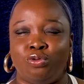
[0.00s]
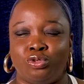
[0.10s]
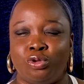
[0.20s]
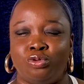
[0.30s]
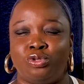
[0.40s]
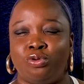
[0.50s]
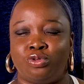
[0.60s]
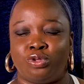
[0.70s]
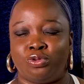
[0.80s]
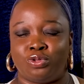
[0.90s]

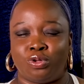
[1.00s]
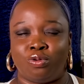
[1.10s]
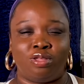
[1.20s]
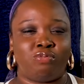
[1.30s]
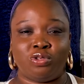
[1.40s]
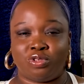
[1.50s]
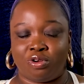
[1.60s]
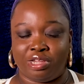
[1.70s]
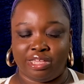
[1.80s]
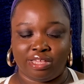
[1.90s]
I'm so
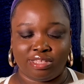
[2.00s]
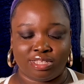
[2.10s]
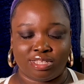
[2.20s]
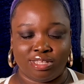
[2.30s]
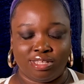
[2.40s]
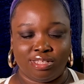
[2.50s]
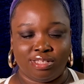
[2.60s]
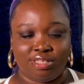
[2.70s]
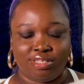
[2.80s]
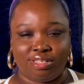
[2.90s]
sorry, guys,
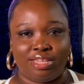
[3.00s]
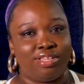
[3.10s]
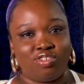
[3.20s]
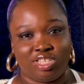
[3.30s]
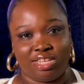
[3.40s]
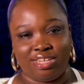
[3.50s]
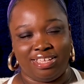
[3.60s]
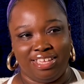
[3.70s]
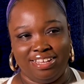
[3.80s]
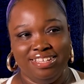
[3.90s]
and I just said it
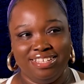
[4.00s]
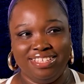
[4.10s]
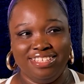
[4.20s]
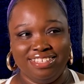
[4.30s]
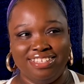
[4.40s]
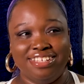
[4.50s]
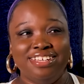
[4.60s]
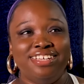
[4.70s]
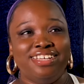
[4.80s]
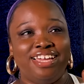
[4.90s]
again.
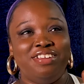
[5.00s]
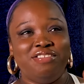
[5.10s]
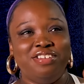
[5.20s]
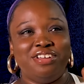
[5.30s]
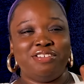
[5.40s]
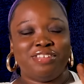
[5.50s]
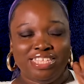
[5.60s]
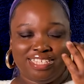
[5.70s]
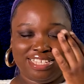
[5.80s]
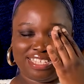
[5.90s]
I don't know.
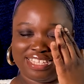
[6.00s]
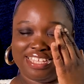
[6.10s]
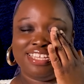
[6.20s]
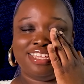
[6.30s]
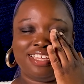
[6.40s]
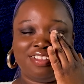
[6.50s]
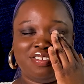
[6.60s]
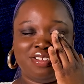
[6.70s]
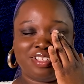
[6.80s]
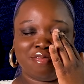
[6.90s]
It's just, I
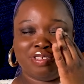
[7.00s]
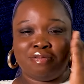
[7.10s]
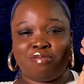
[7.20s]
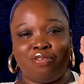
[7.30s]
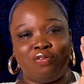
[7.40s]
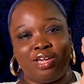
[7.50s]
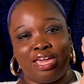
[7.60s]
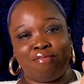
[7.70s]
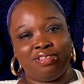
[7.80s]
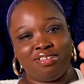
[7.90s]
don't know. Sometimes my
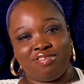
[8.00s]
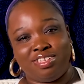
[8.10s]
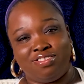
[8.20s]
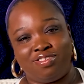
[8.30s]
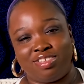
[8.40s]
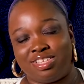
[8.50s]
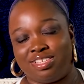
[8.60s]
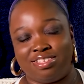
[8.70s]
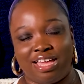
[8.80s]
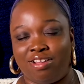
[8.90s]
vocabulary is
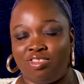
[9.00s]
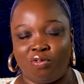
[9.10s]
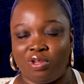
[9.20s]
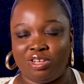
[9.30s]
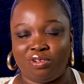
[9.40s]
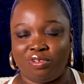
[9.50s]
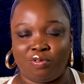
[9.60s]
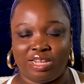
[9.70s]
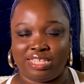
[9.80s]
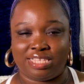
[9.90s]
just out the window
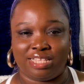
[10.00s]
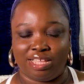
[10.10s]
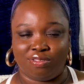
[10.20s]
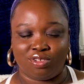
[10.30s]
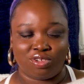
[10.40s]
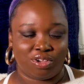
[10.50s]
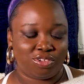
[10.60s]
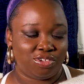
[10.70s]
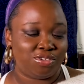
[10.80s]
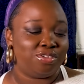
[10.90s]
when I sit down to talk
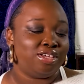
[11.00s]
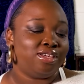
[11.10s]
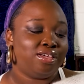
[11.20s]
to you.